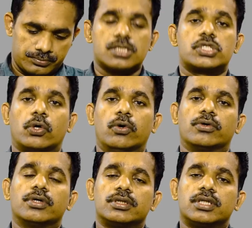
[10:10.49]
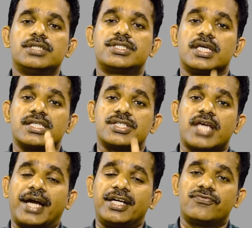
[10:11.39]
So the GST
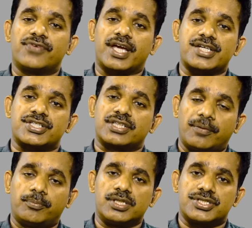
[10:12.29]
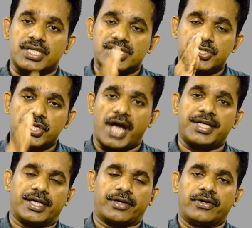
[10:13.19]
identification number,
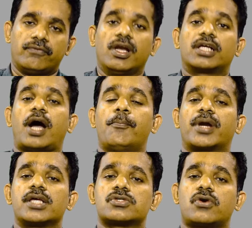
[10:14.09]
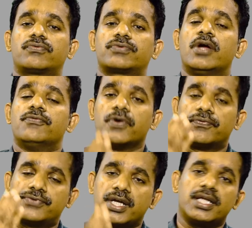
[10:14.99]
GSTIN, will comprise of
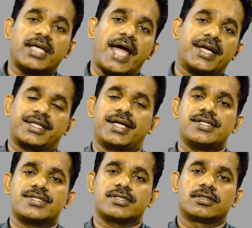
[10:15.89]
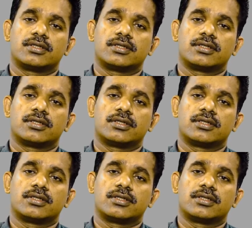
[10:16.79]
15 characters